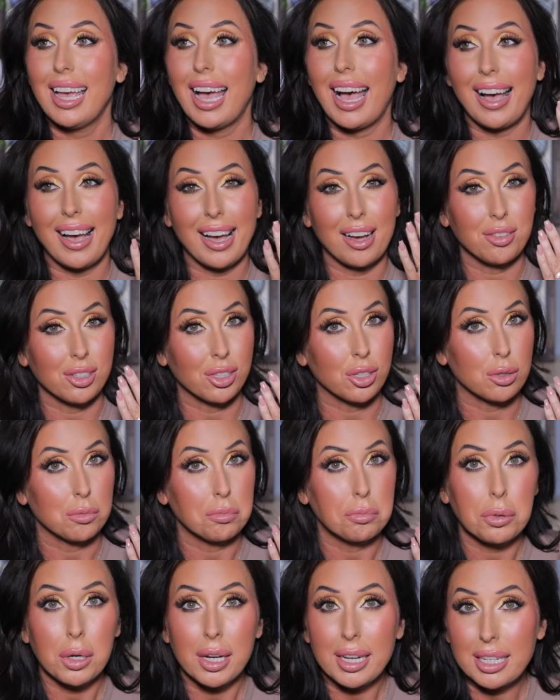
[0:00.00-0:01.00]
I have a little
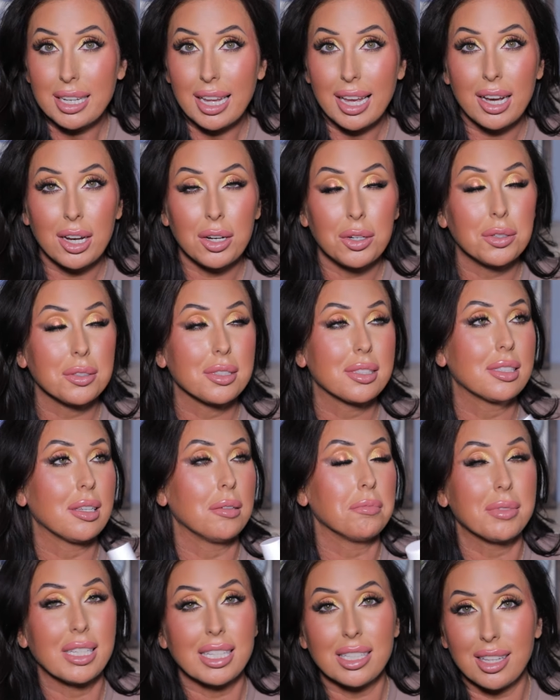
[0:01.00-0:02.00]
breakout,
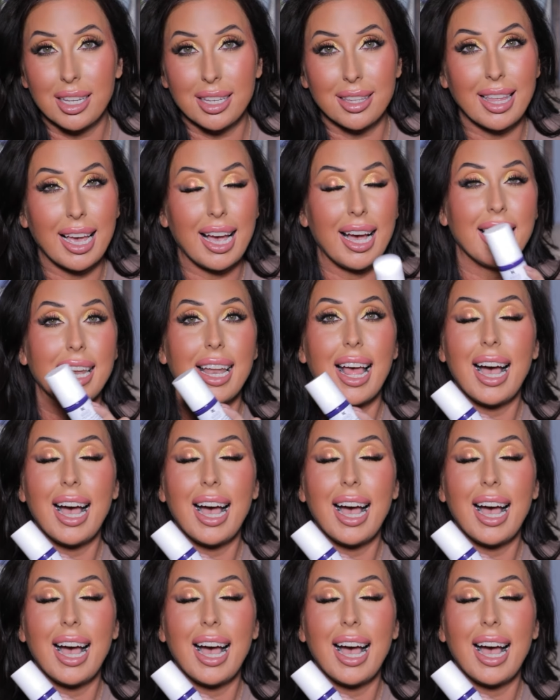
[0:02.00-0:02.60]
something like that.